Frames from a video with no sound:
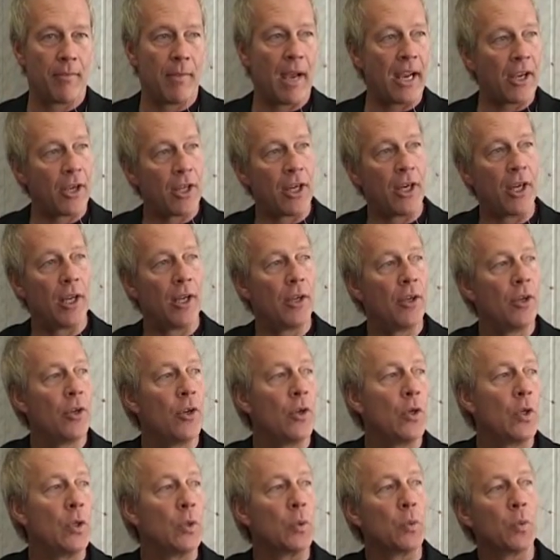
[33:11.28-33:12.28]
Am I going to
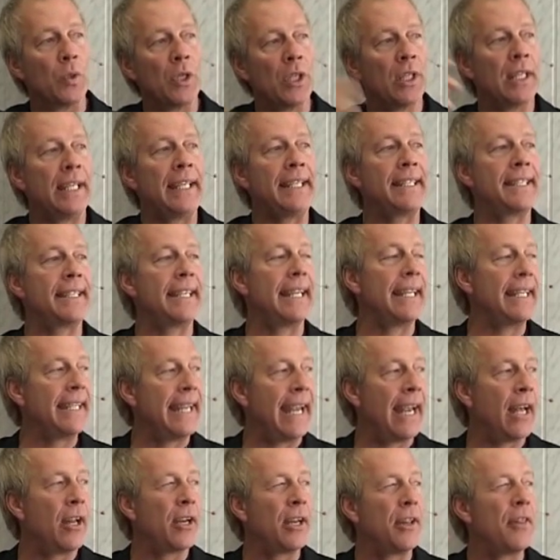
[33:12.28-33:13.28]
really sit
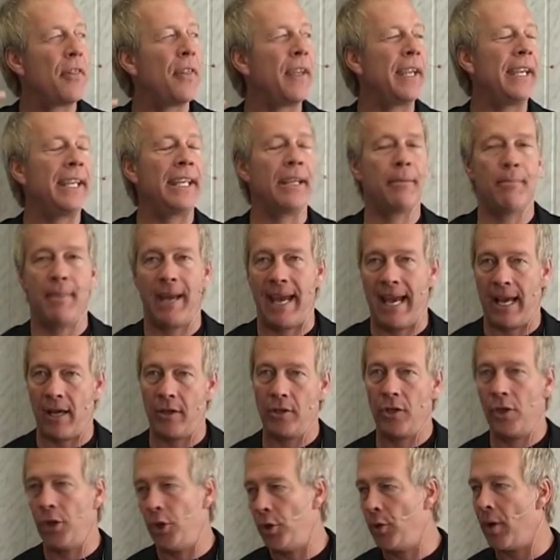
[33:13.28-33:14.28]
down and think
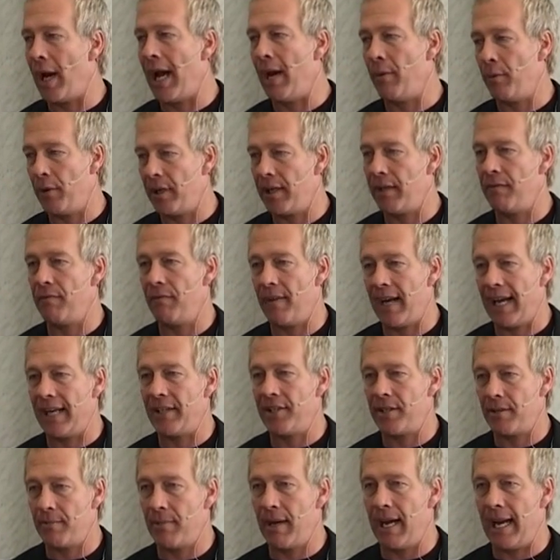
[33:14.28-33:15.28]
about who I would
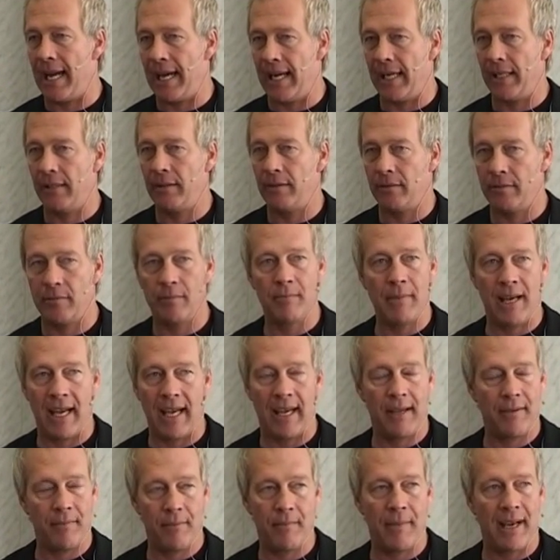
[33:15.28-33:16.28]
invite to my
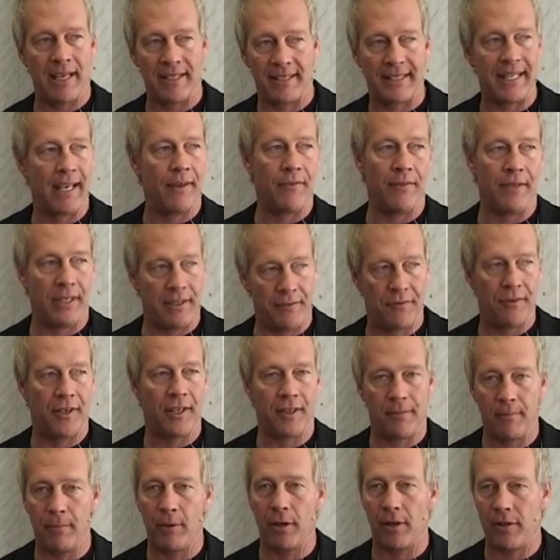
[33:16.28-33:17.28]

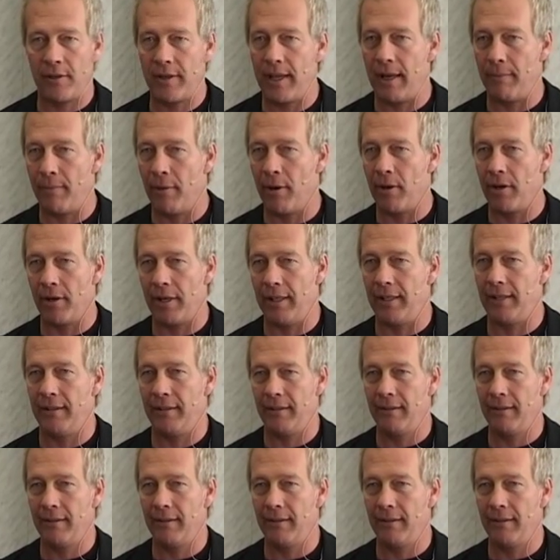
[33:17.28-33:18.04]
75th birthday party?